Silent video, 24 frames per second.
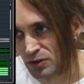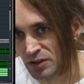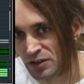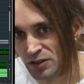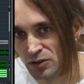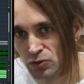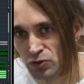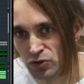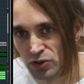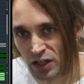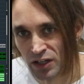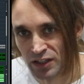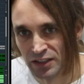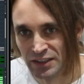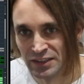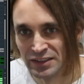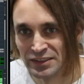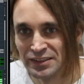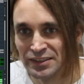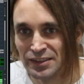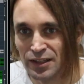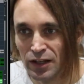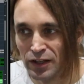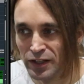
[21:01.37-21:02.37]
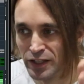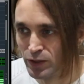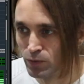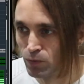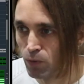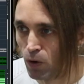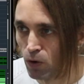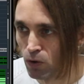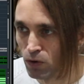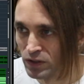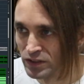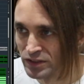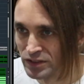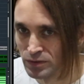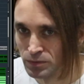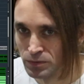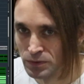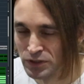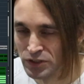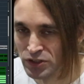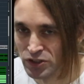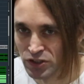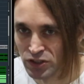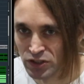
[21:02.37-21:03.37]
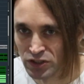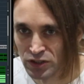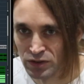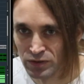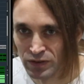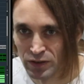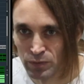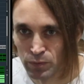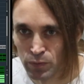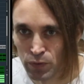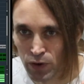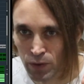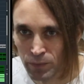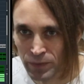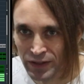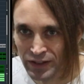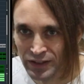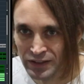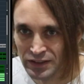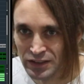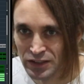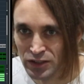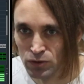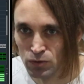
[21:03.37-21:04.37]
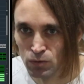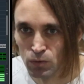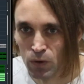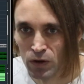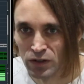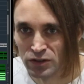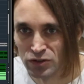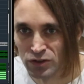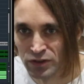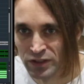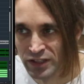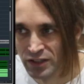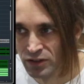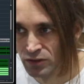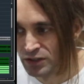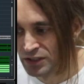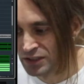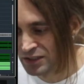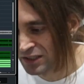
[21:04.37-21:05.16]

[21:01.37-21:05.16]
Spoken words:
Usually it's the lead vocals which are very prominent, you want to hear it,